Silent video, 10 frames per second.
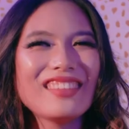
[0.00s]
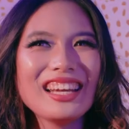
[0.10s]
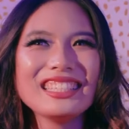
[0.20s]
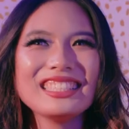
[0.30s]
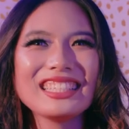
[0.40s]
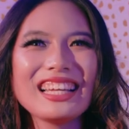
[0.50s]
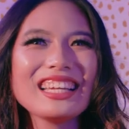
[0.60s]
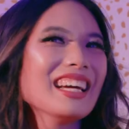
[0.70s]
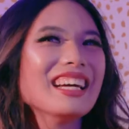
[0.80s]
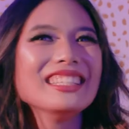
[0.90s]
ready to,
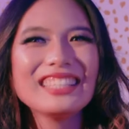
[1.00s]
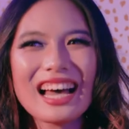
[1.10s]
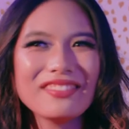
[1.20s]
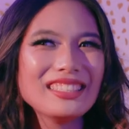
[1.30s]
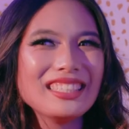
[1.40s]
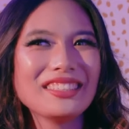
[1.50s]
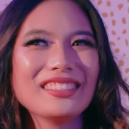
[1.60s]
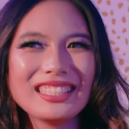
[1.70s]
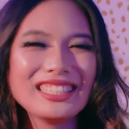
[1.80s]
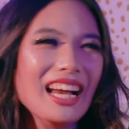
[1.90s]
like, dive
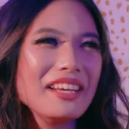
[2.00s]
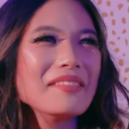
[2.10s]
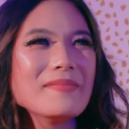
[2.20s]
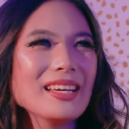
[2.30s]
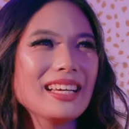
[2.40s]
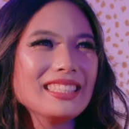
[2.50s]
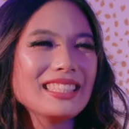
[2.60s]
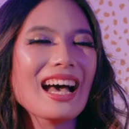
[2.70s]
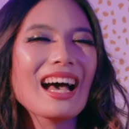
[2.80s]
into this giant abyss.